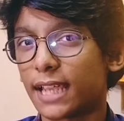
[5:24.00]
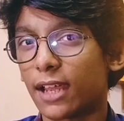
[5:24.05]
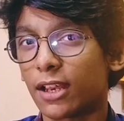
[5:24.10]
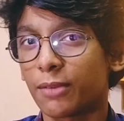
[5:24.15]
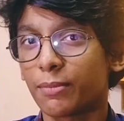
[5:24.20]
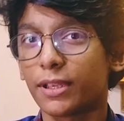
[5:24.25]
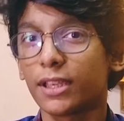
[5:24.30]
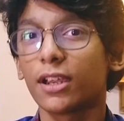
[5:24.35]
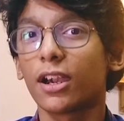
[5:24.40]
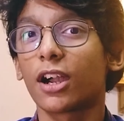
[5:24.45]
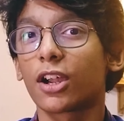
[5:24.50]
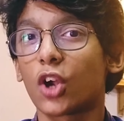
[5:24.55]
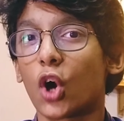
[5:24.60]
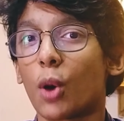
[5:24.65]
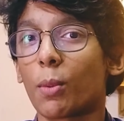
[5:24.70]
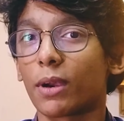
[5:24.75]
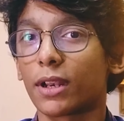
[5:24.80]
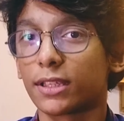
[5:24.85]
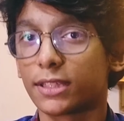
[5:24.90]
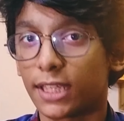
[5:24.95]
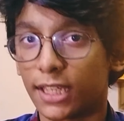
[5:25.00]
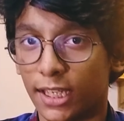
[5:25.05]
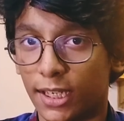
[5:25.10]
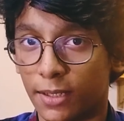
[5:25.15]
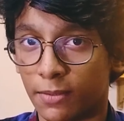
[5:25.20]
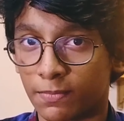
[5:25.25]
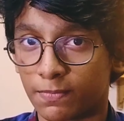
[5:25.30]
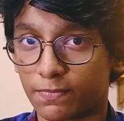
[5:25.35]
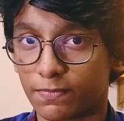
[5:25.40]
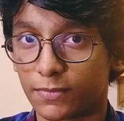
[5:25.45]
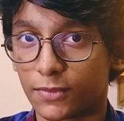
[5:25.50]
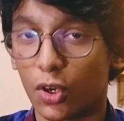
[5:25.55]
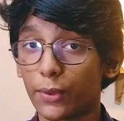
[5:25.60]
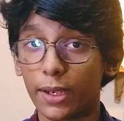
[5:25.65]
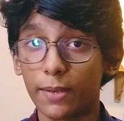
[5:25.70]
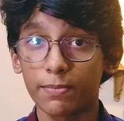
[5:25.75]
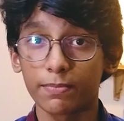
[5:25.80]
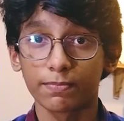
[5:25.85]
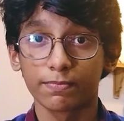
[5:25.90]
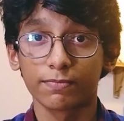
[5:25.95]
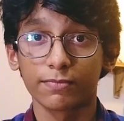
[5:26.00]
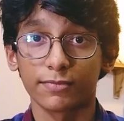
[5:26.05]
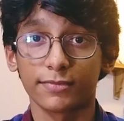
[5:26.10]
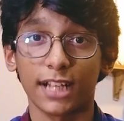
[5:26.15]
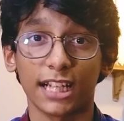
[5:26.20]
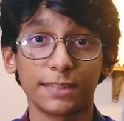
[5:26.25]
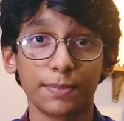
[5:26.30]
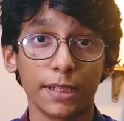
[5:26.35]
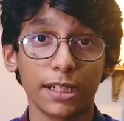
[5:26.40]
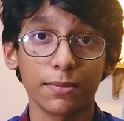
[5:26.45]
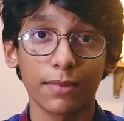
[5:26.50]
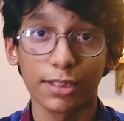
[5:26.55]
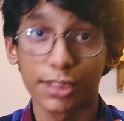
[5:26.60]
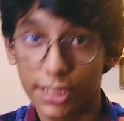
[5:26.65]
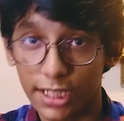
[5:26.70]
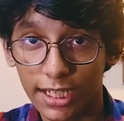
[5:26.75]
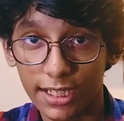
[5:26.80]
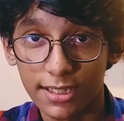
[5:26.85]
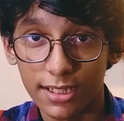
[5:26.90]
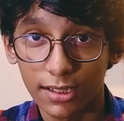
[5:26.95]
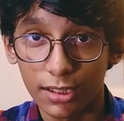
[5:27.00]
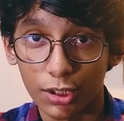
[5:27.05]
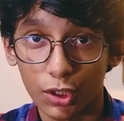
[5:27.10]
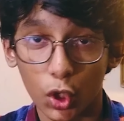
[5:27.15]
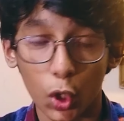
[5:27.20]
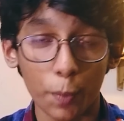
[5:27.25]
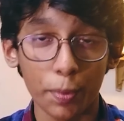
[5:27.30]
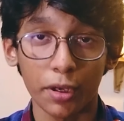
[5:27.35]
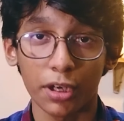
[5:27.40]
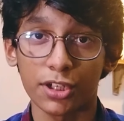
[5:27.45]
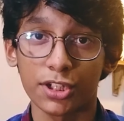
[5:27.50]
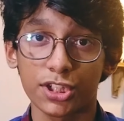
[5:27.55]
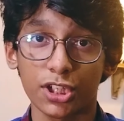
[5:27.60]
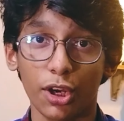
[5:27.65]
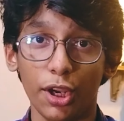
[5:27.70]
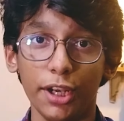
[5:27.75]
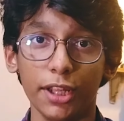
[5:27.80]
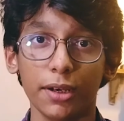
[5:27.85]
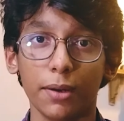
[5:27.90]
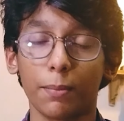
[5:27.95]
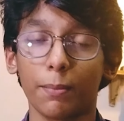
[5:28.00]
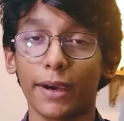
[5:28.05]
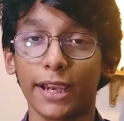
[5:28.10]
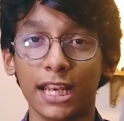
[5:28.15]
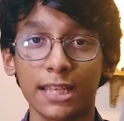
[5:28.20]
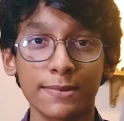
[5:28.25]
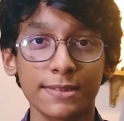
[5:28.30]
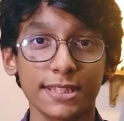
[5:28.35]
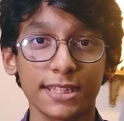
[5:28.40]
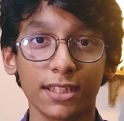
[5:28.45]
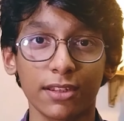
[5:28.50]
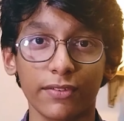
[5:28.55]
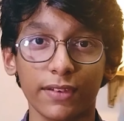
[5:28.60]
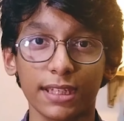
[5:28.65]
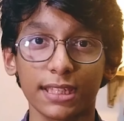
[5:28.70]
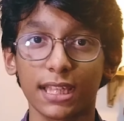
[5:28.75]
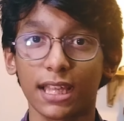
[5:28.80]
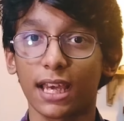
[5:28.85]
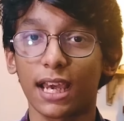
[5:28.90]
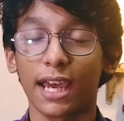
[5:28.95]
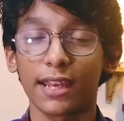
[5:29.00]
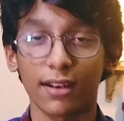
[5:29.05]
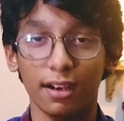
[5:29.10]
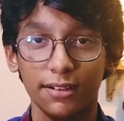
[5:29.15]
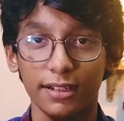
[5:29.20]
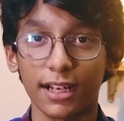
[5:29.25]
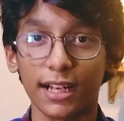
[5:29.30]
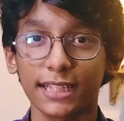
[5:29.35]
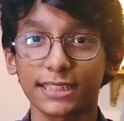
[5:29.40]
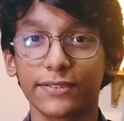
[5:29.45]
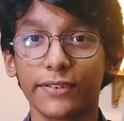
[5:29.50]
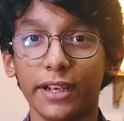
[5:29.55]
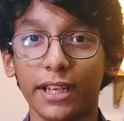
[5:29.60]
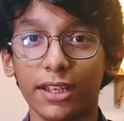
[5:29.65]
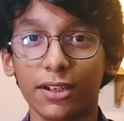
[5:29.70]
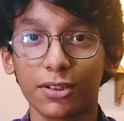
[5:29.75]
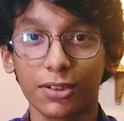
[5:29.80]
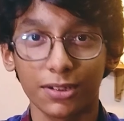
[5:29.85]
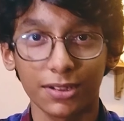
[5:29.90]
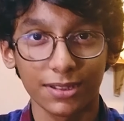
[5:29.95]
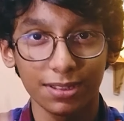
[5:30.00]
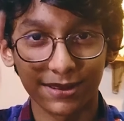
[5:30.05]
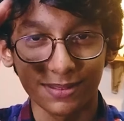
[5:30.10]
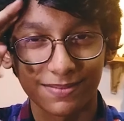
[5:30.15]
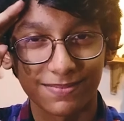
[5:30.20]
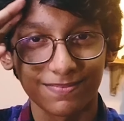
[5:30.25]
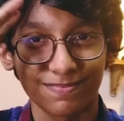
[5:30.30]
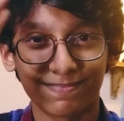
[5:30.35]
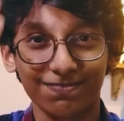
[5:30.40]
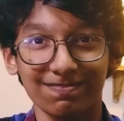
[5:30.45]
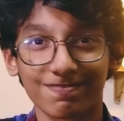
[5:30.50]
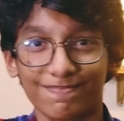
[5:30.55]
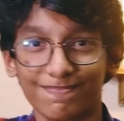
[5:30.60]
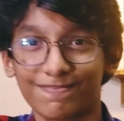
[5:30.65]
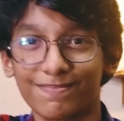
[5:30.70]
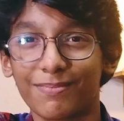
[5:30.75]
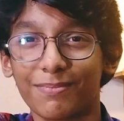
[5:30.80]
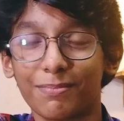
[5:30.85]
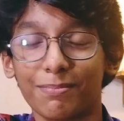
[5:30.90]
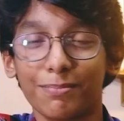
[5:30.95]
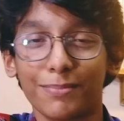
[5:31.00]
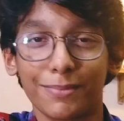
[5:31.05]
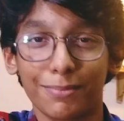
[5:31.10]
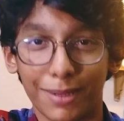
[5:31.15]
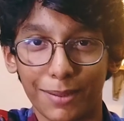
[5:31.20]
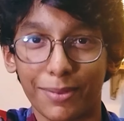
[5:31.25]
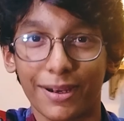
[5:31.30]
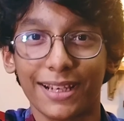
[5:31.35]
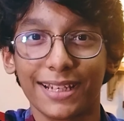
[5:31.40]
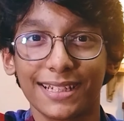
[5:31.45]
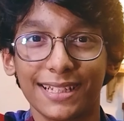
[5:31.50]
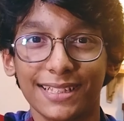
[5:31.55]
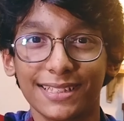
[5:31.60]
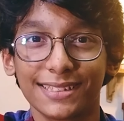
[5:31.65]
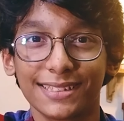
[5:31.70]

this can be a common thing. Anyway, that's pretty much it. Hope you enjoyed. My name is Nived, and until next video, bye